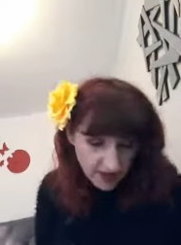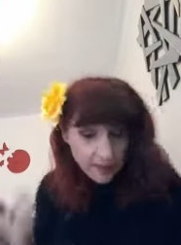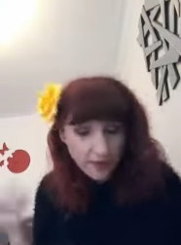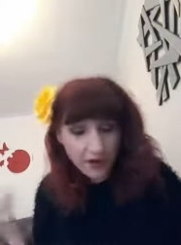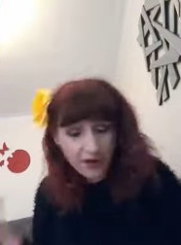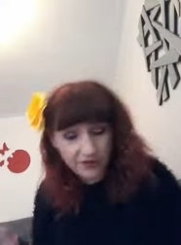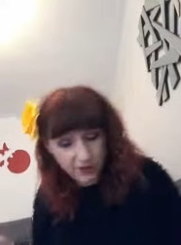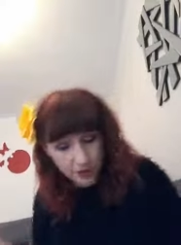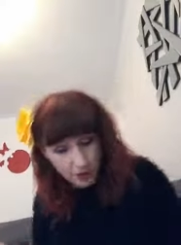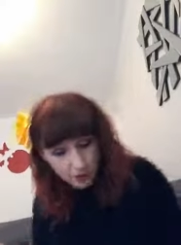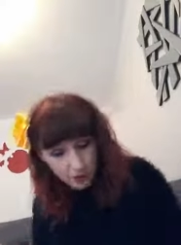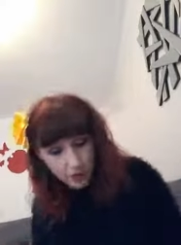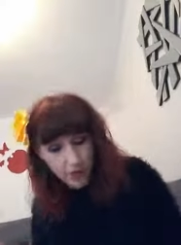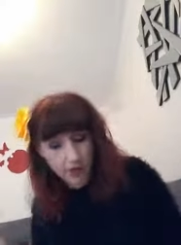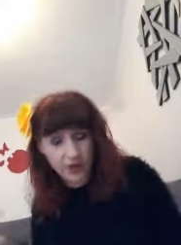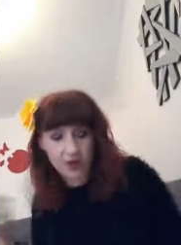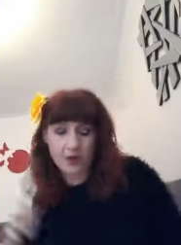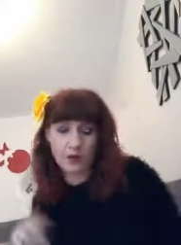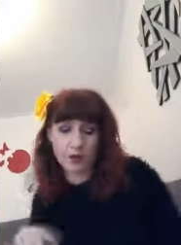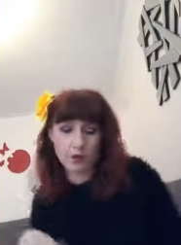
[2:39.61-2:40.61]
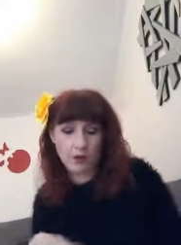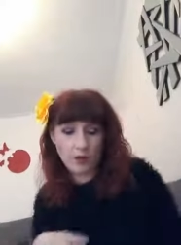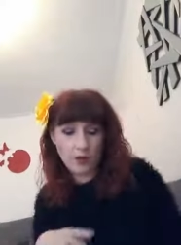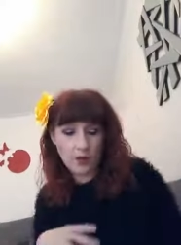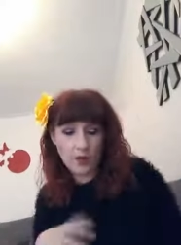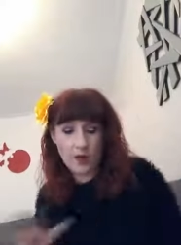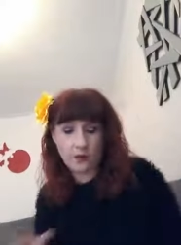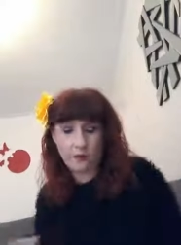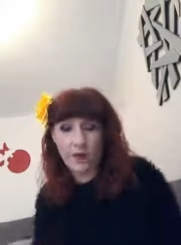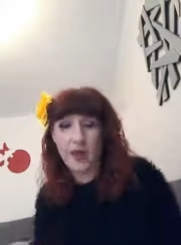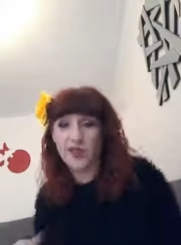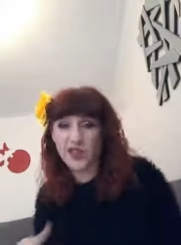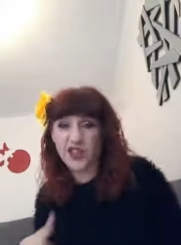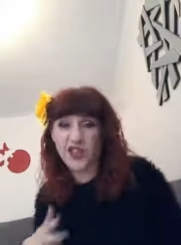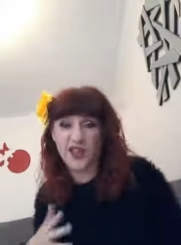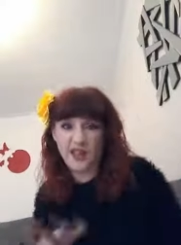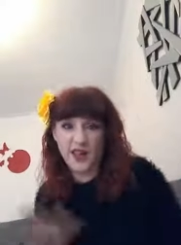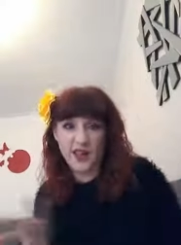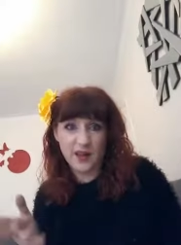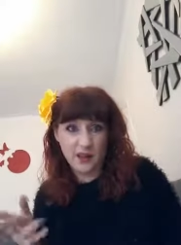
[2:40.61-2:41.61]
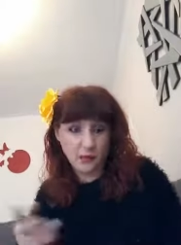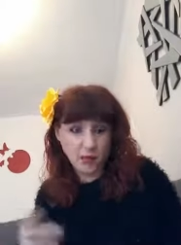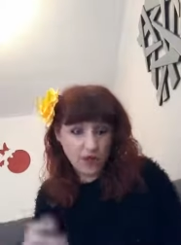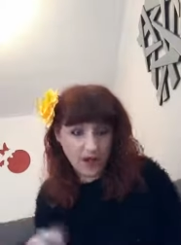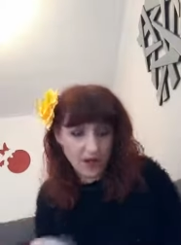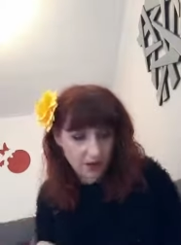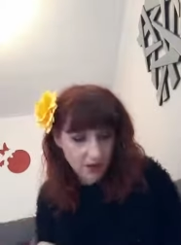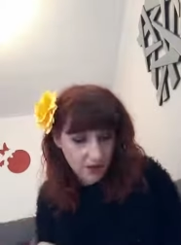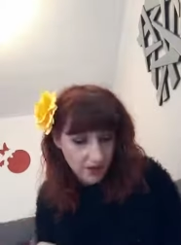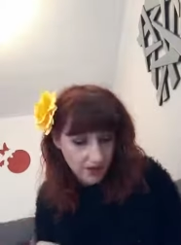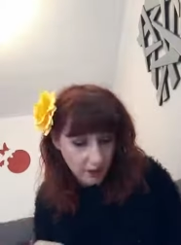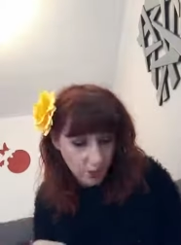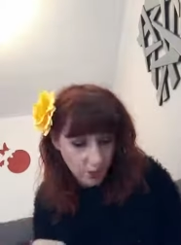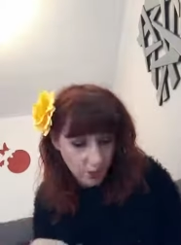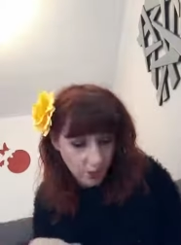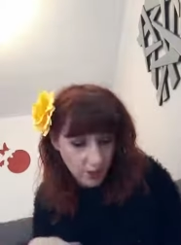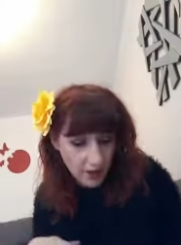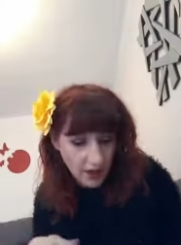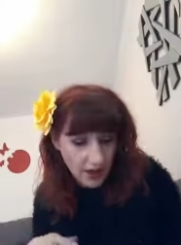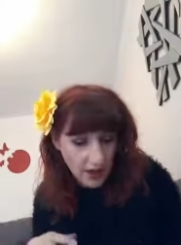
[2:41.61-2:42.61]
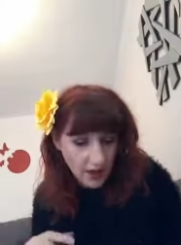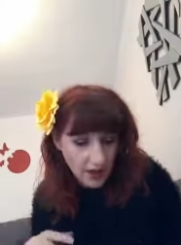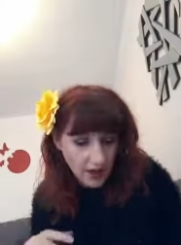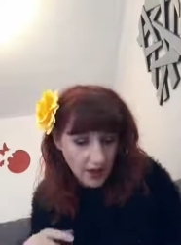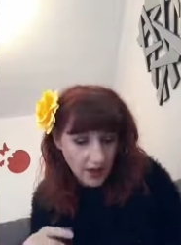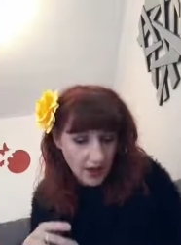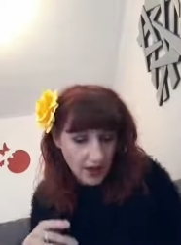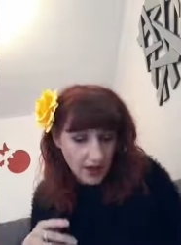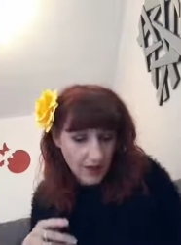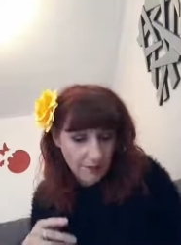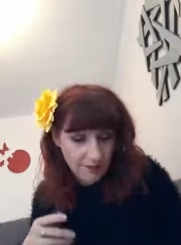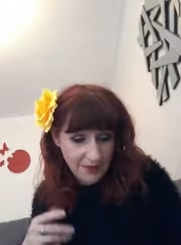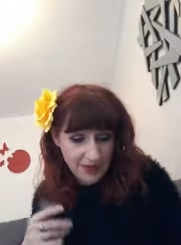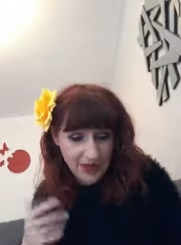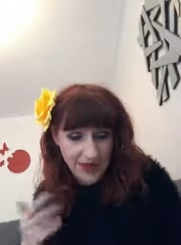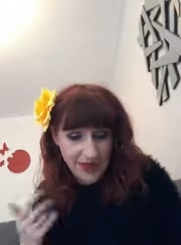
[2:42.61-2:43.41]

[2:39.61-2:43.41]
but I forgot, so I'll check that and put that in the review. Um, but